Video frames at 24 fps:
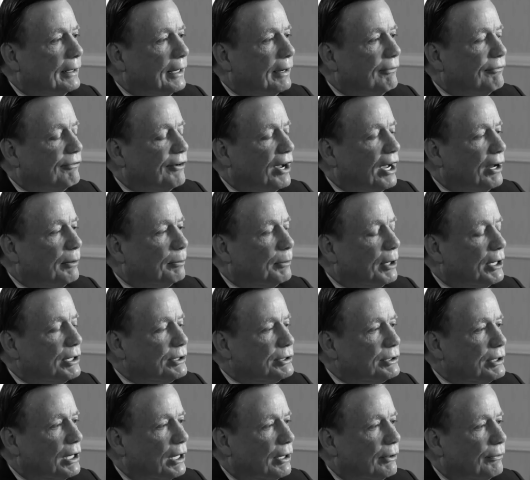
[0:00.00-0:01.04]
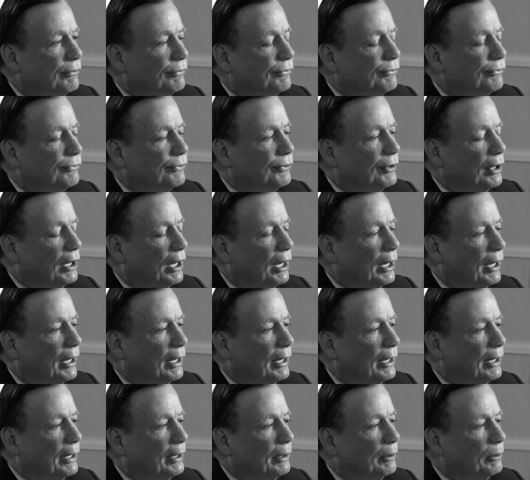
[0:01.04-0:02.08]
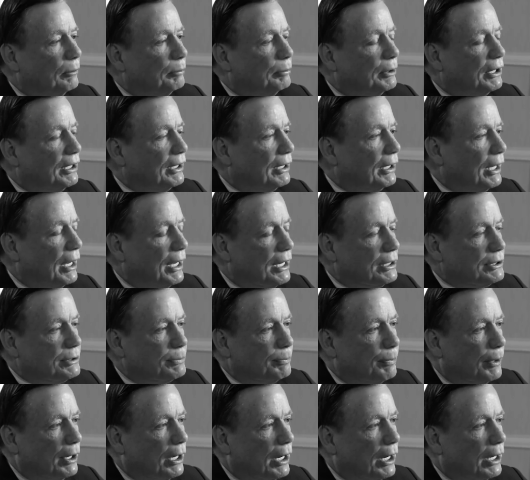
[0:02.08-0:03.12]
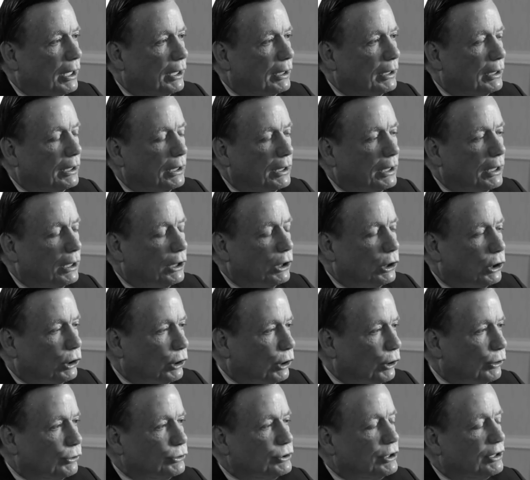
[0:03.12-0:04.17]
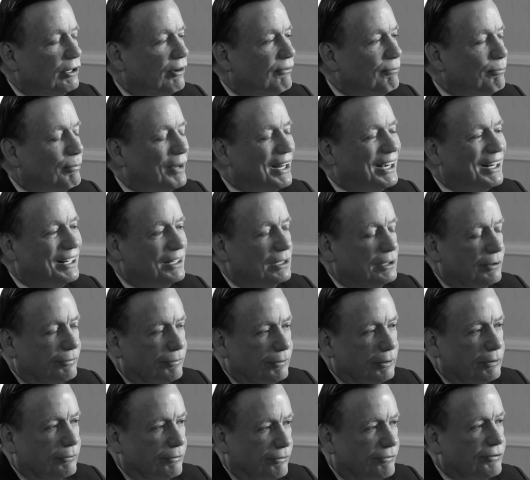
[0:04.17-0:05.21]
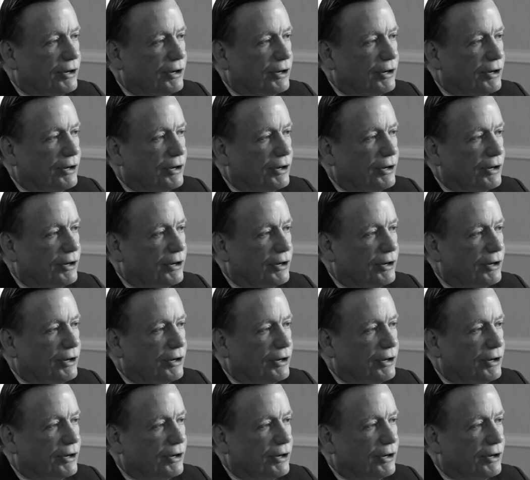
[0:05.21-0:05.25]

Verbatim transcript: I found myself uh, being asked by clergy of many different